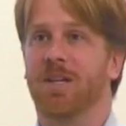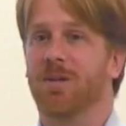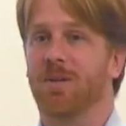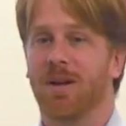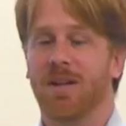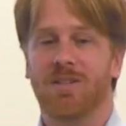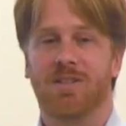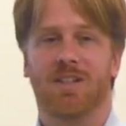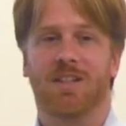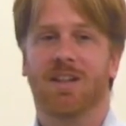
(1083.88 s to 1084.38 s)
me
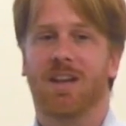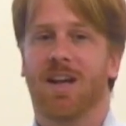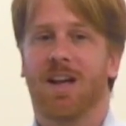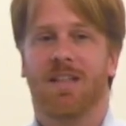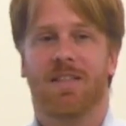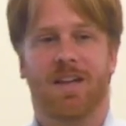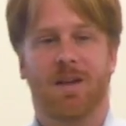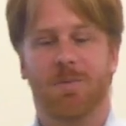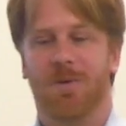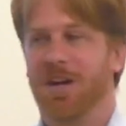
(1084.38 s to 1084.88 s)
crazy.
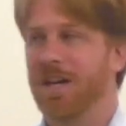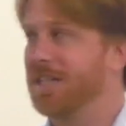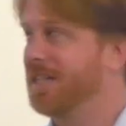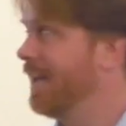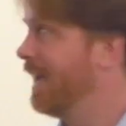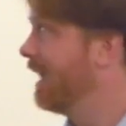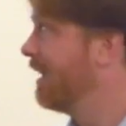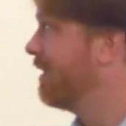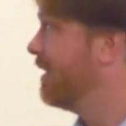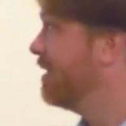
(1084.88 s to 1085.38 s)
They want to
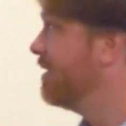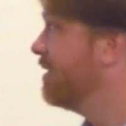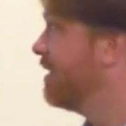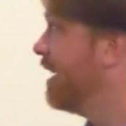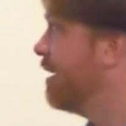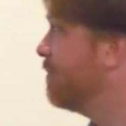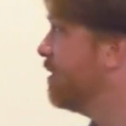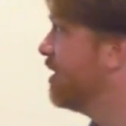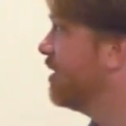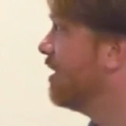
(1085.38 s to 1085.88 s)
take this
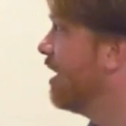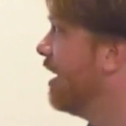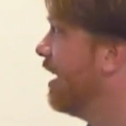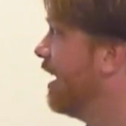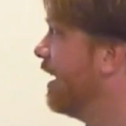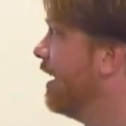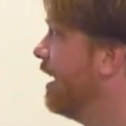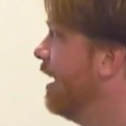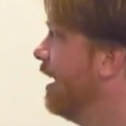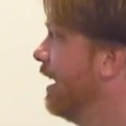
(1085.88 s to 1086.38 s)
same
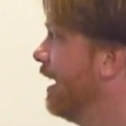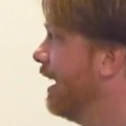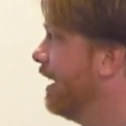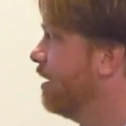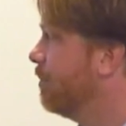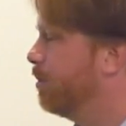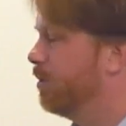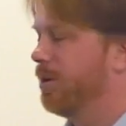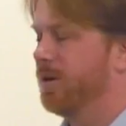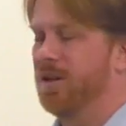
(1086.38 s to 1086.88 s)
design
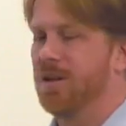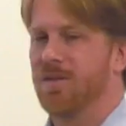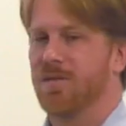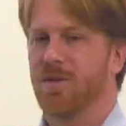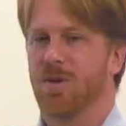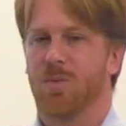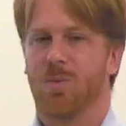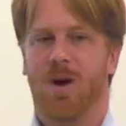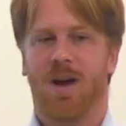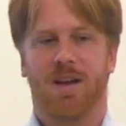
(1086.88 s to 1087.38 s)
and deploy it
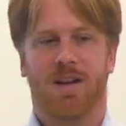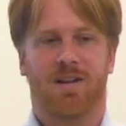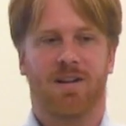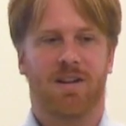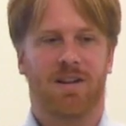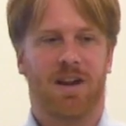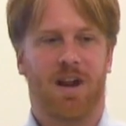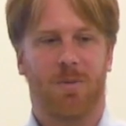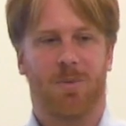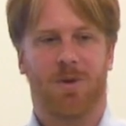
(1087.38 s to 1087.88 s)
over a wide
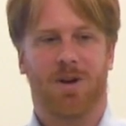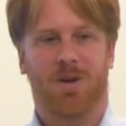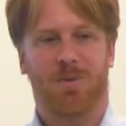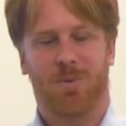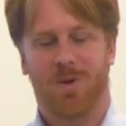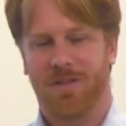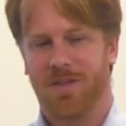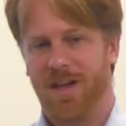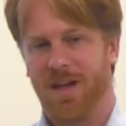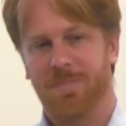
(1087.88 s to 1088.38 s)
area
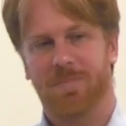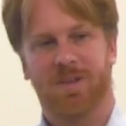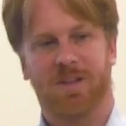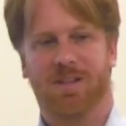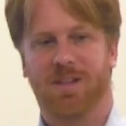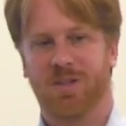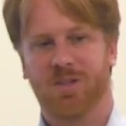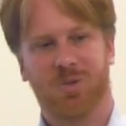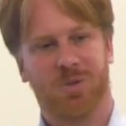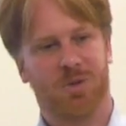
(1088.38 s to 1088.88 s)
network with
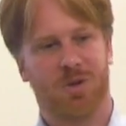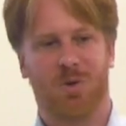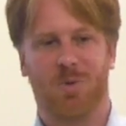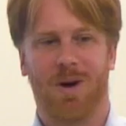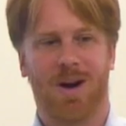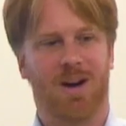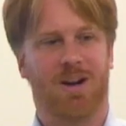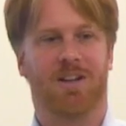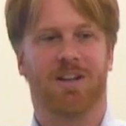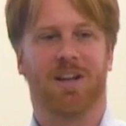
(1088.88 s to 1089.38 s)
MPLS pseudo
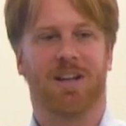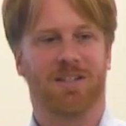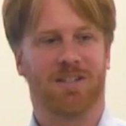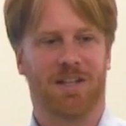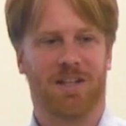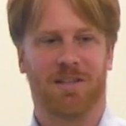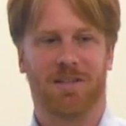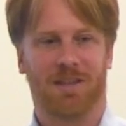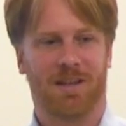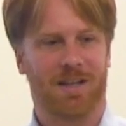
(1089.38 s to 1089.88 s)
wire
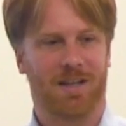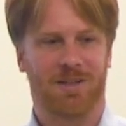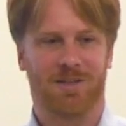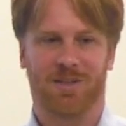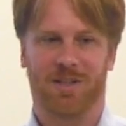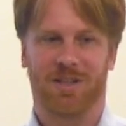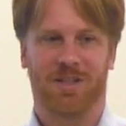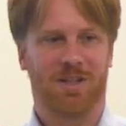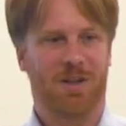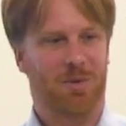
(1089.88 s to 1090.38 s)
connecting
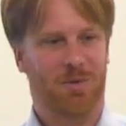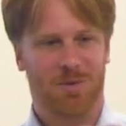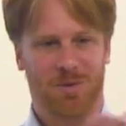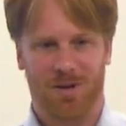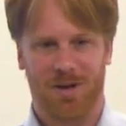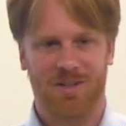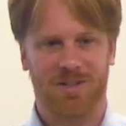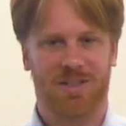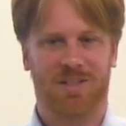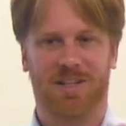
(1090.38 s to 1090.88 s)
things and you know
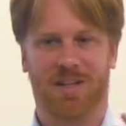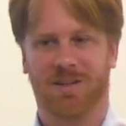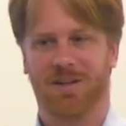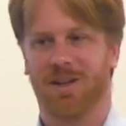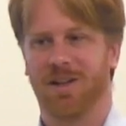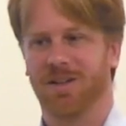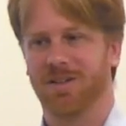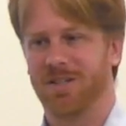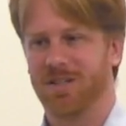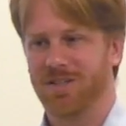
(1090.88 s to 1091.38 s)
crazy
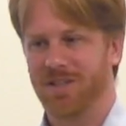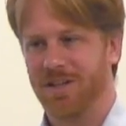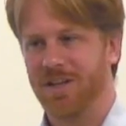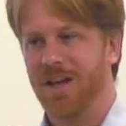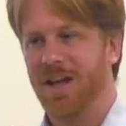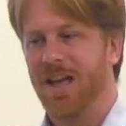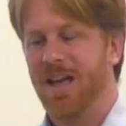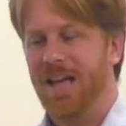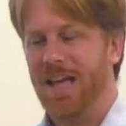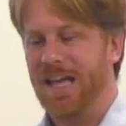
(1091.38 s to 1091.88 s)
technologies. And
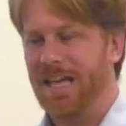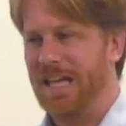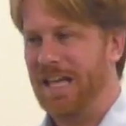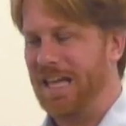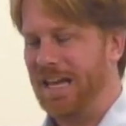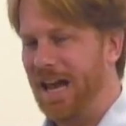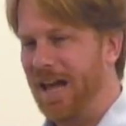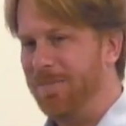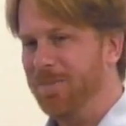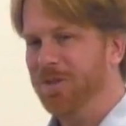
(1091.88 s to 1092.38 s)
it,
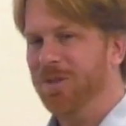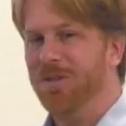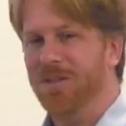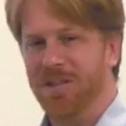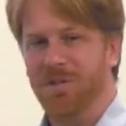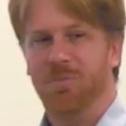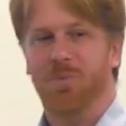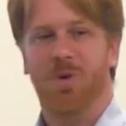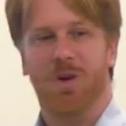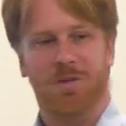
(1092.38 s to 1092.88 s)
it
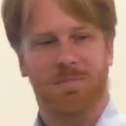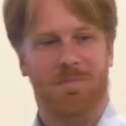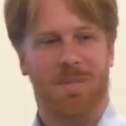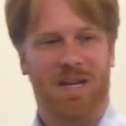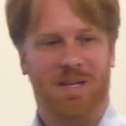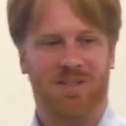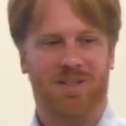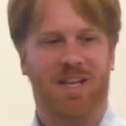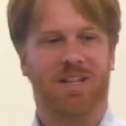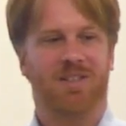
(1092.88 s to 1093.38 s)
absolutely would
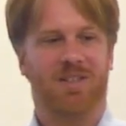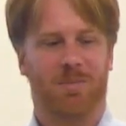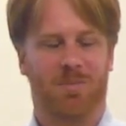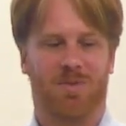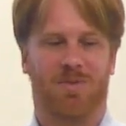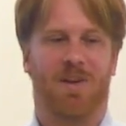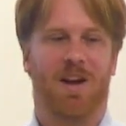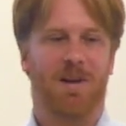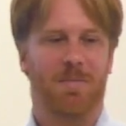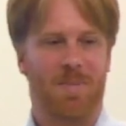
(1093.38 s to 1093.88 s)
make sense and
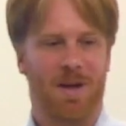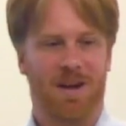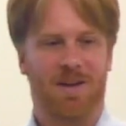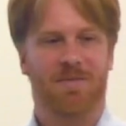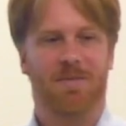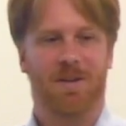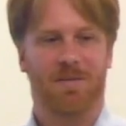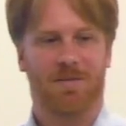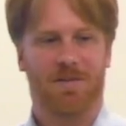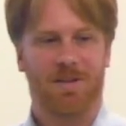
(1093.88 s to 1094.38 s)
provide
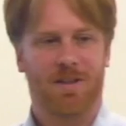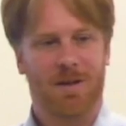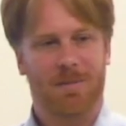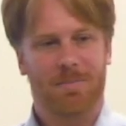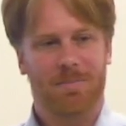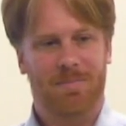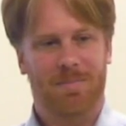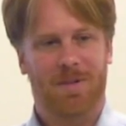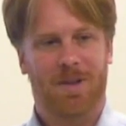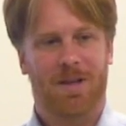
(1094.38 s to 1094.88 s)
benefit for
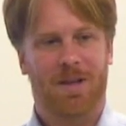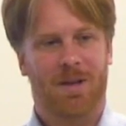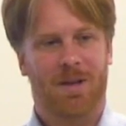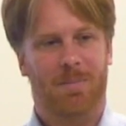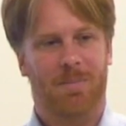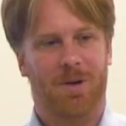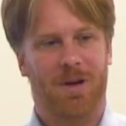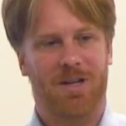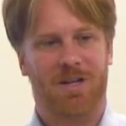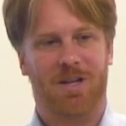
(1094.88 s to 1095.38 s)
them.
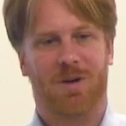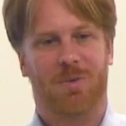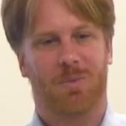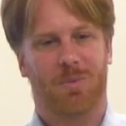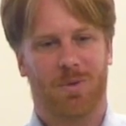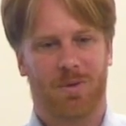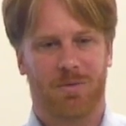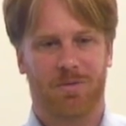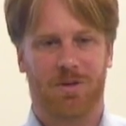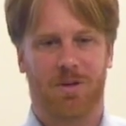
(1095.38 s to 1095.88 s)
But you
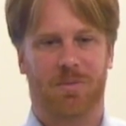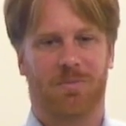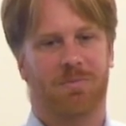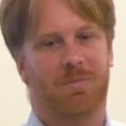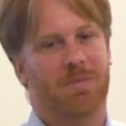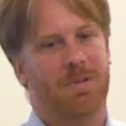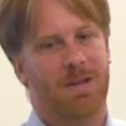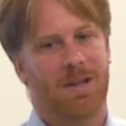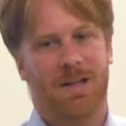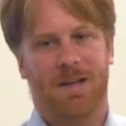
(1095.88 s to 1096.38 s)
know, you know,
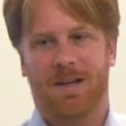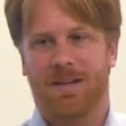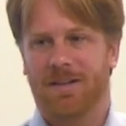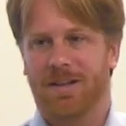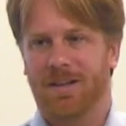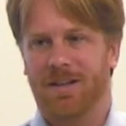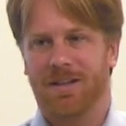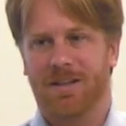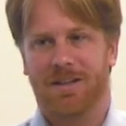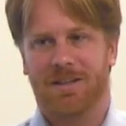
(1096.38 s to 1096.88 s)

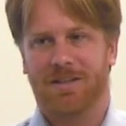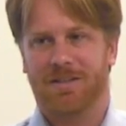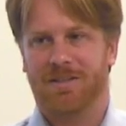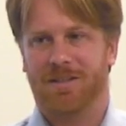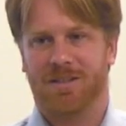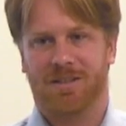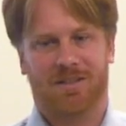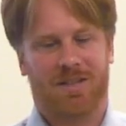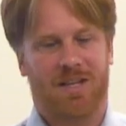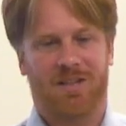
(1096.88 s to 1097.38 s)
the
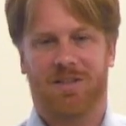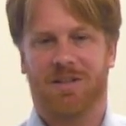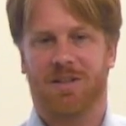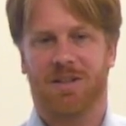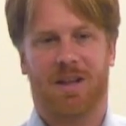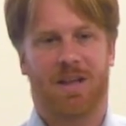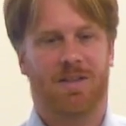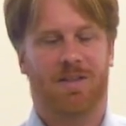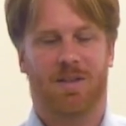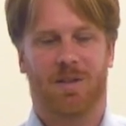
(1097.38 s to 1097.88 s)
success
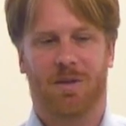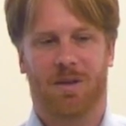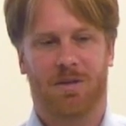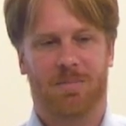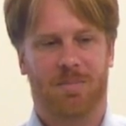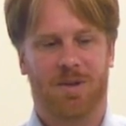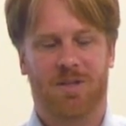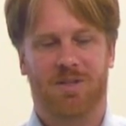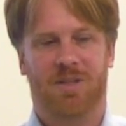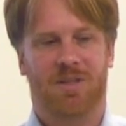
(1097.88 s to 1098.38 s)
in, in, the,
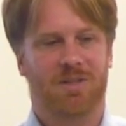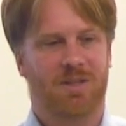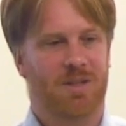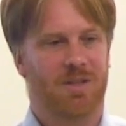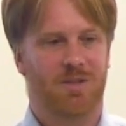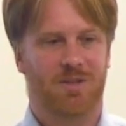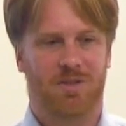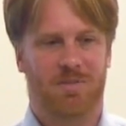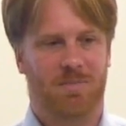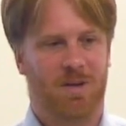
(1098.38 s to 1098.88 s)
in business
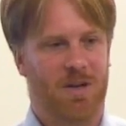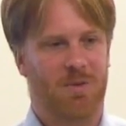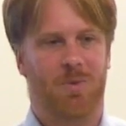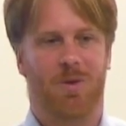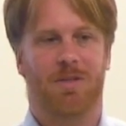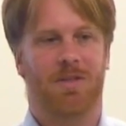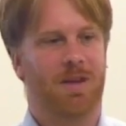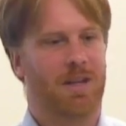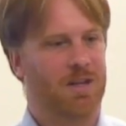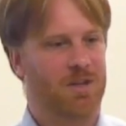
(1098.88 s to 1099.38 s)
is pick
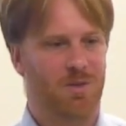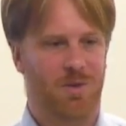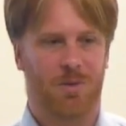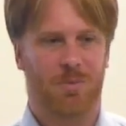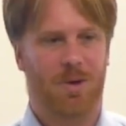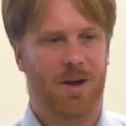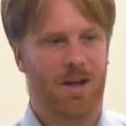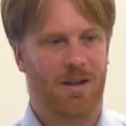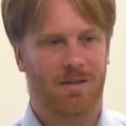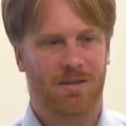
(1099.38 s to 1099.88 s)
one thing and do
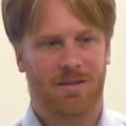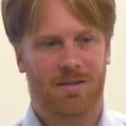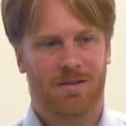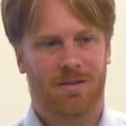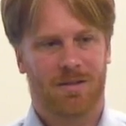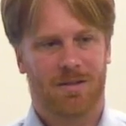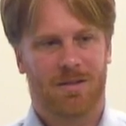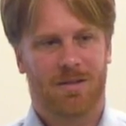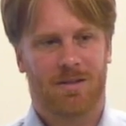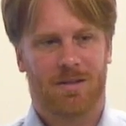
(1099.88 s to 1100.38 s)
it well
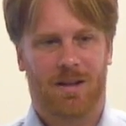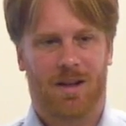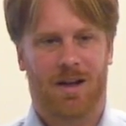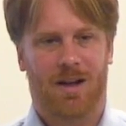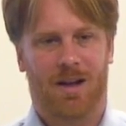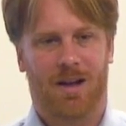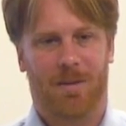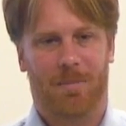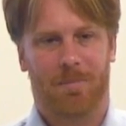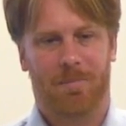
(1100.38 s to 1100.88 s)

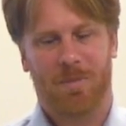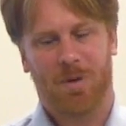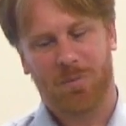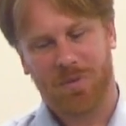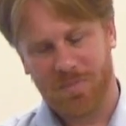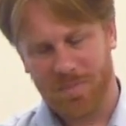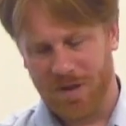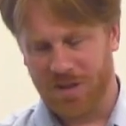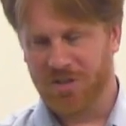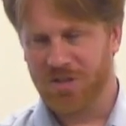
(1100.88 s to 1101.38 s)
um,
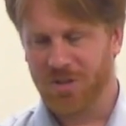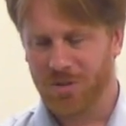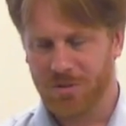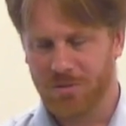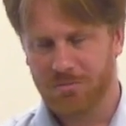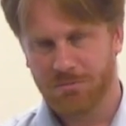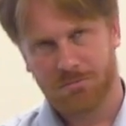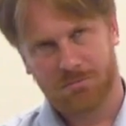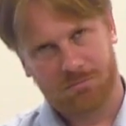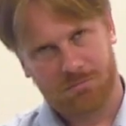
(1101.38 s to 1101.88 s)
we've picked
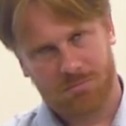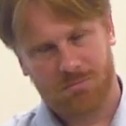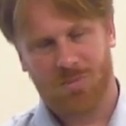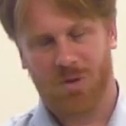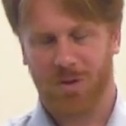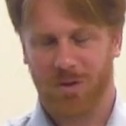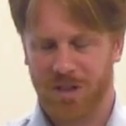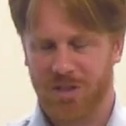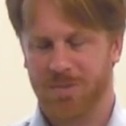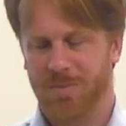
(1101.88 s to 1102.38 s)
two.
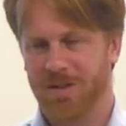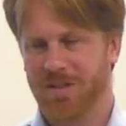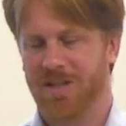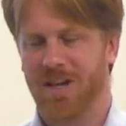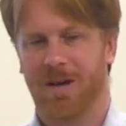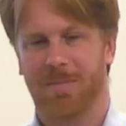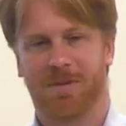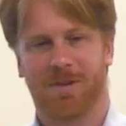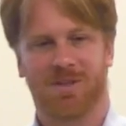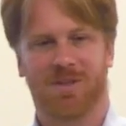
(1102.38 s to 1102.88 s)
We'll get to Big
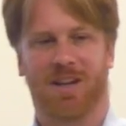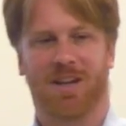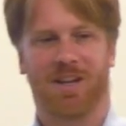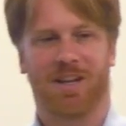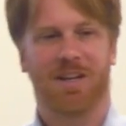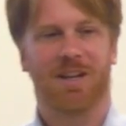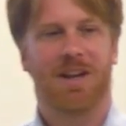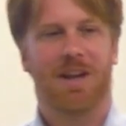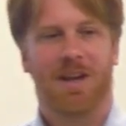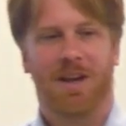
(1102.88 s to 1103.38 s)
Tap in a
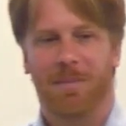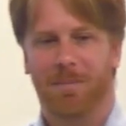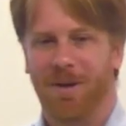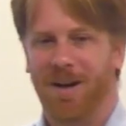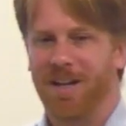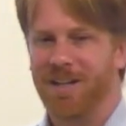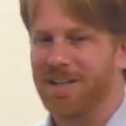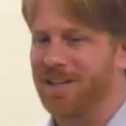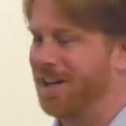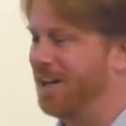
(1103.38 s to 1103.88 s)
second.
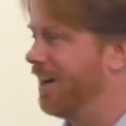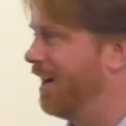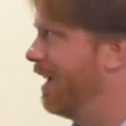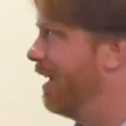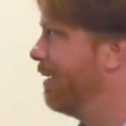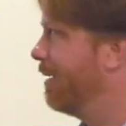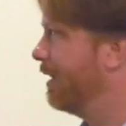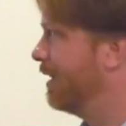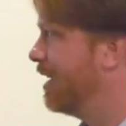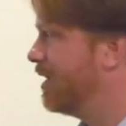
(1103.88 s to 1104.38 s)
But
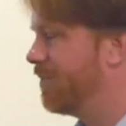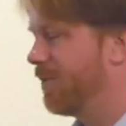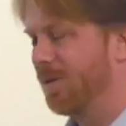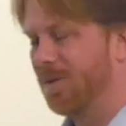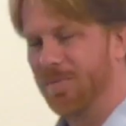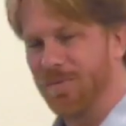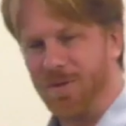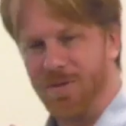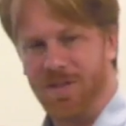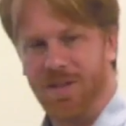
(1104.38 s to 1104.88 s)
uh, at least
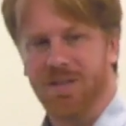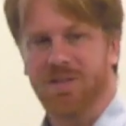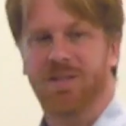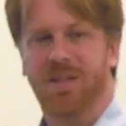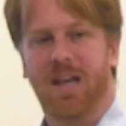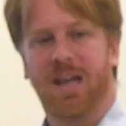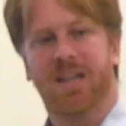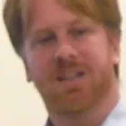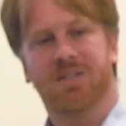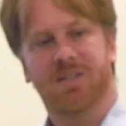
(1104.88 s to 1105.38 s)
for, for this
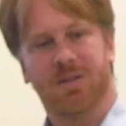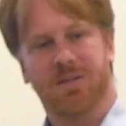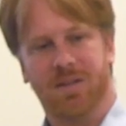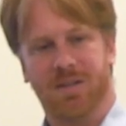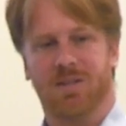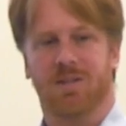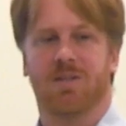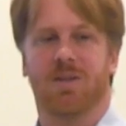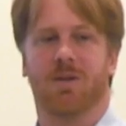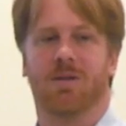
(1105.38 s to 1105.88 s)
case,
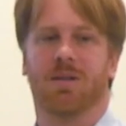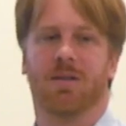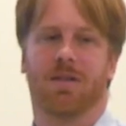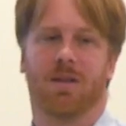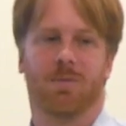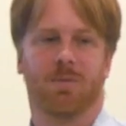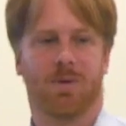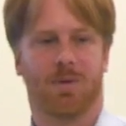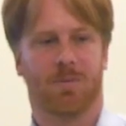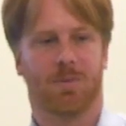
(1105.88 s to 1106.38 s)
this is the only
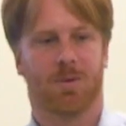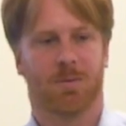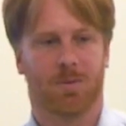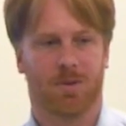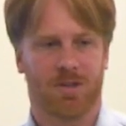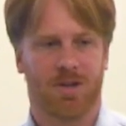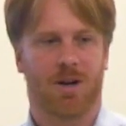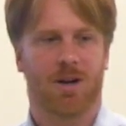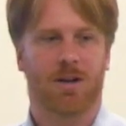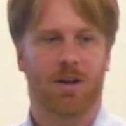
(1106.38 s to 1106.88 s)
thing we're,
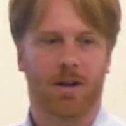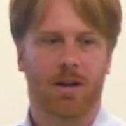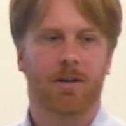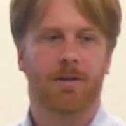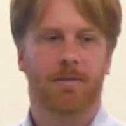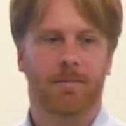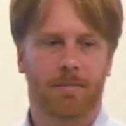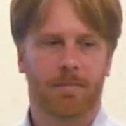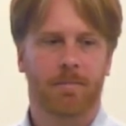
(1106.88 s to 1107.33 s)
we're targeting.